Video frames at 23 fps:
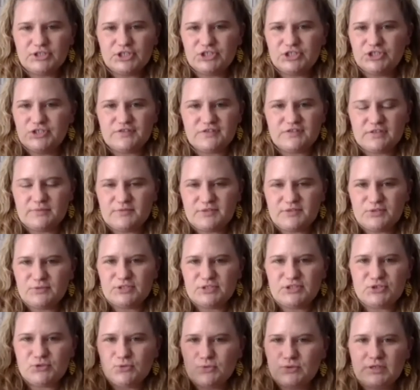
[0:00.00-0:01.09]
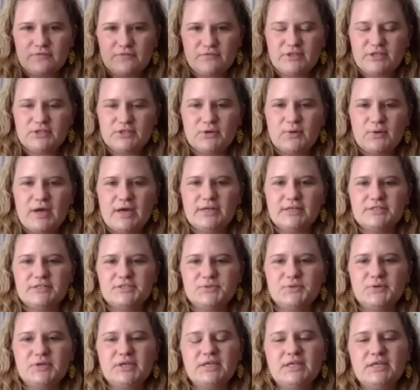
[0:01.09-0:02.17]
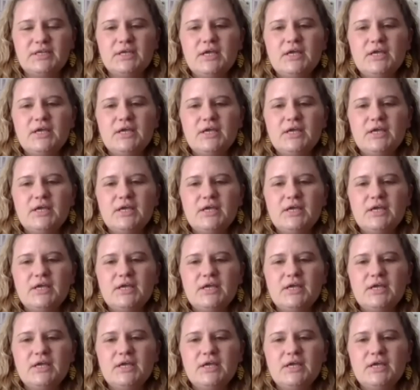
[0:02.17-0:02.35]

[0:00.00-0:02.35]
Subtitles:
He just seems to intuitively know how to do it.